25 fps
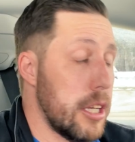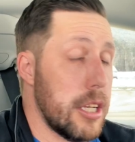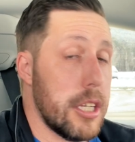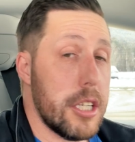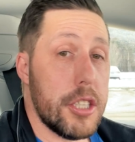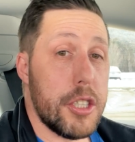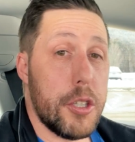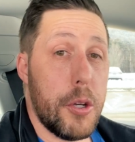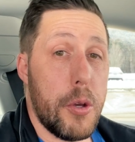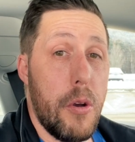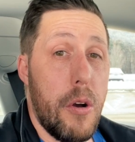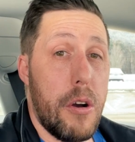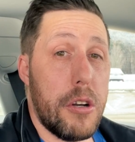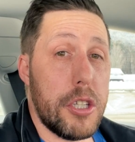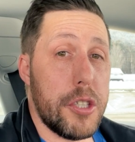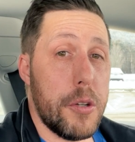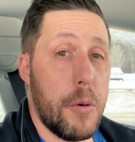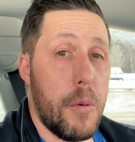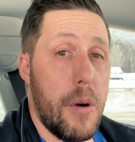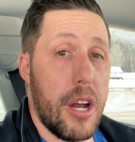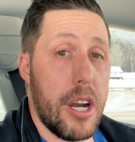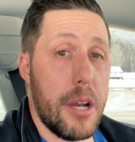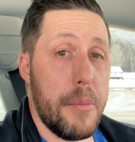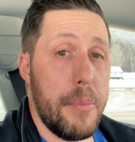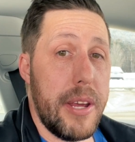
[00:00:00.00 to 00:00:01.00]
So you also
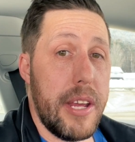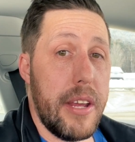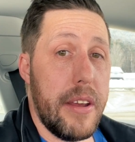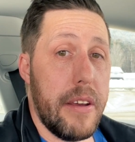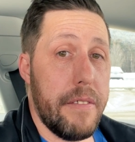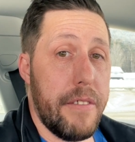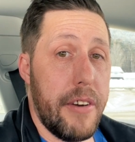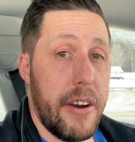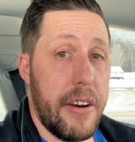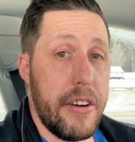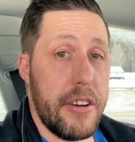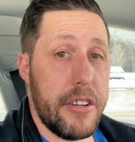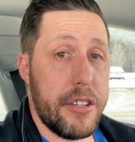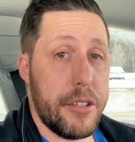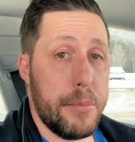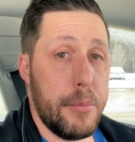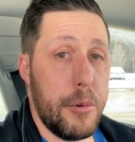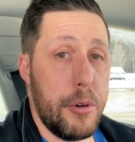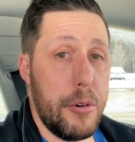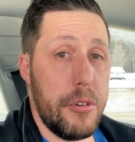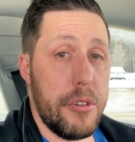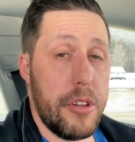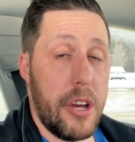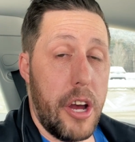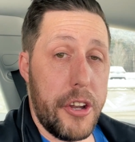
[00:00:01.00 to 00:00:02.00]
want to be very
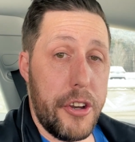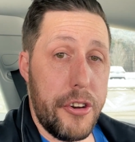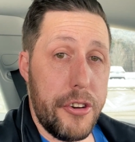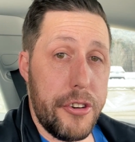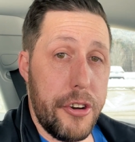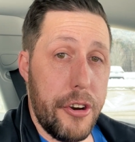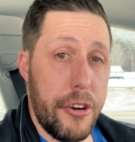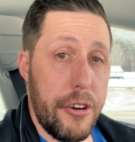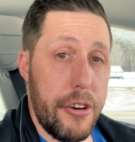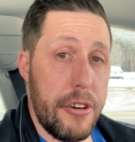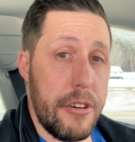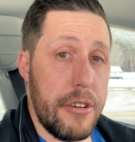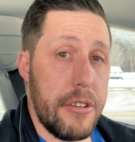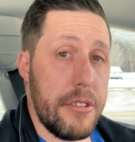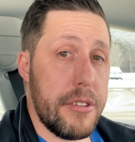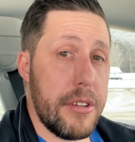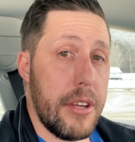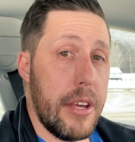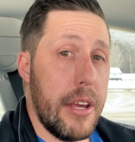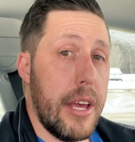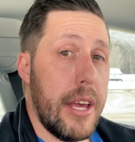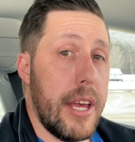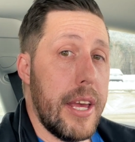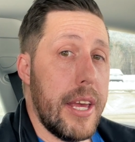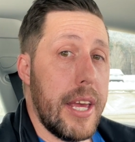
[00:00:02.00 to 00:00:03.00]
smooth on your turns
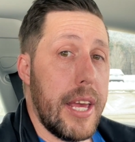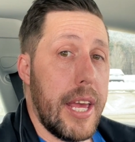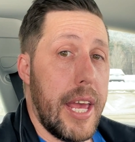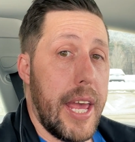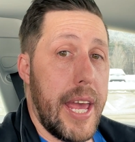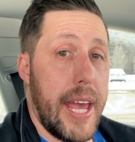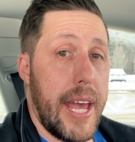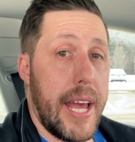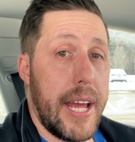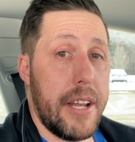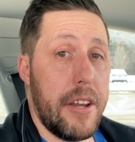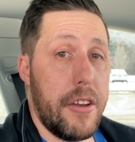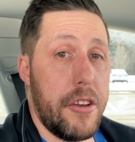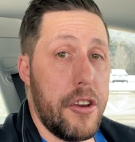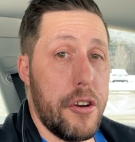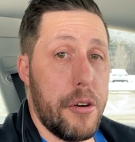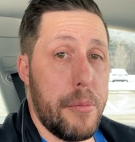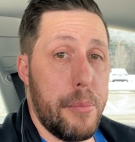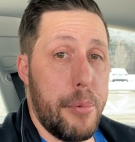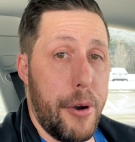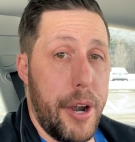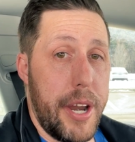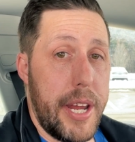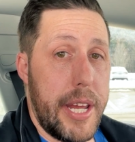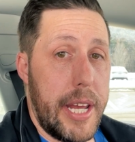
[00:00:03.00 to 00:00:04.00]
and your
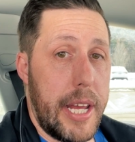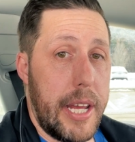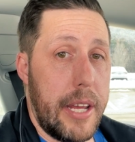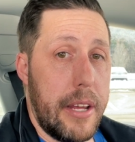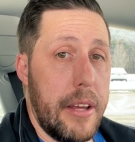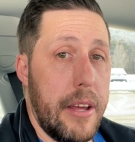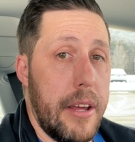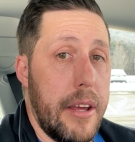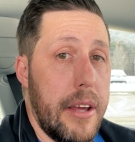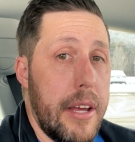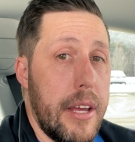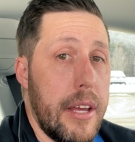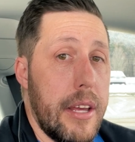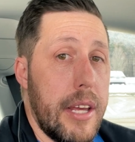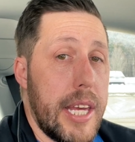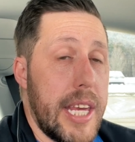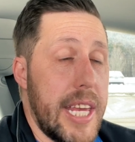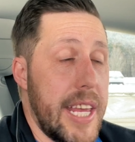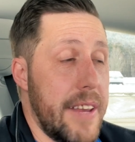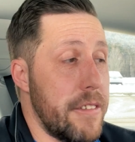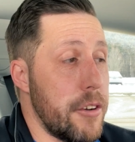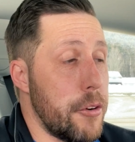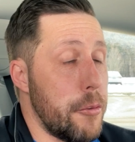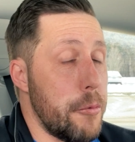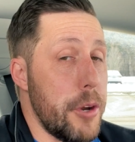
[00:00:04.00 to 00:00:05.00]
braking.
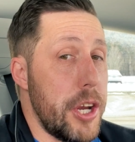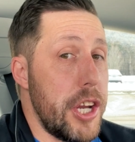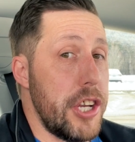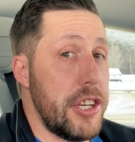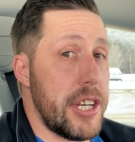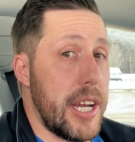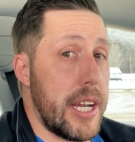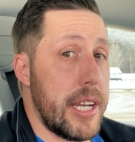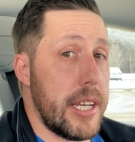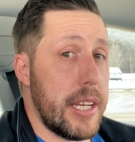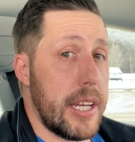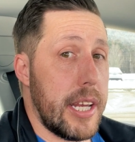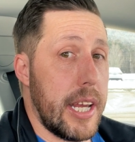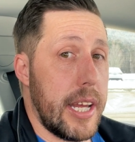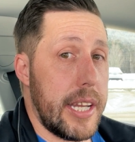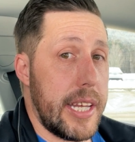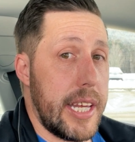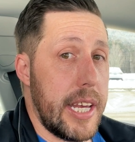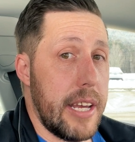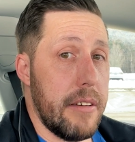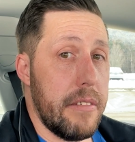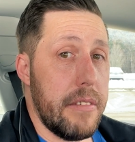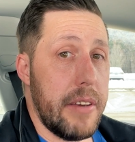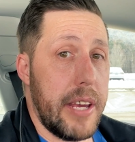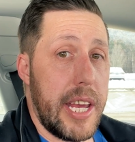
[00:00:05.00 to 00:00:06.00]
Even regen can
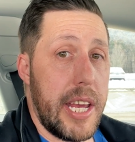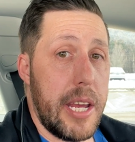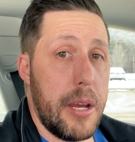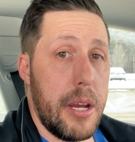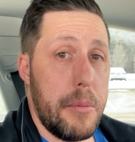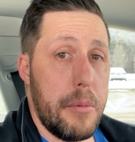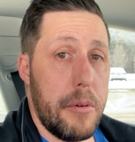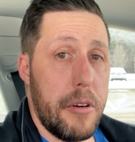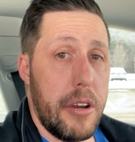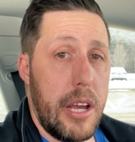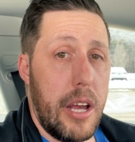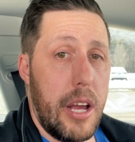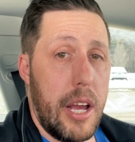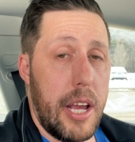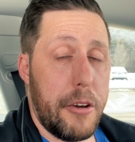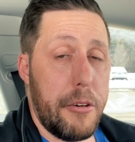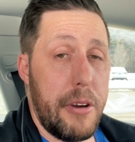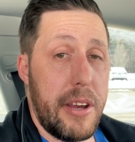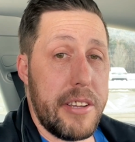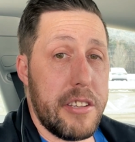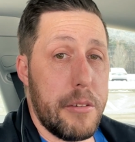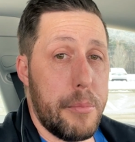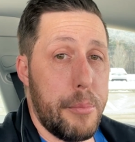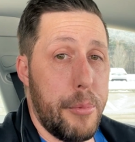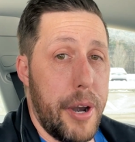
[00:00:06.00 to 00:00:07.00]
give a uh,
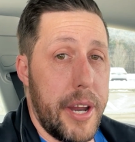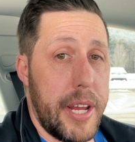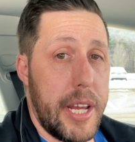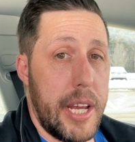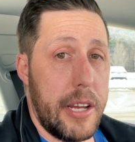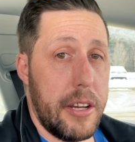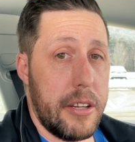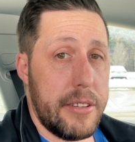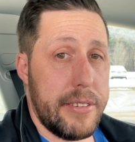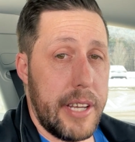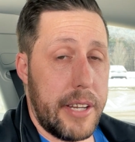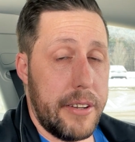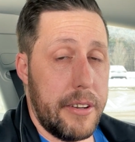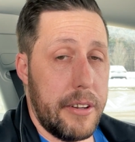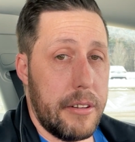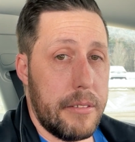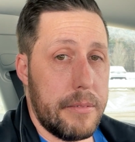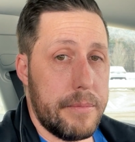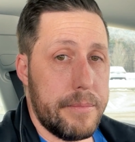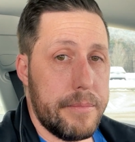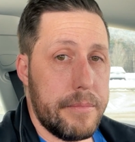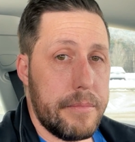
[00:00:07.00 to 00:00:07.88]
aggressive braking signal.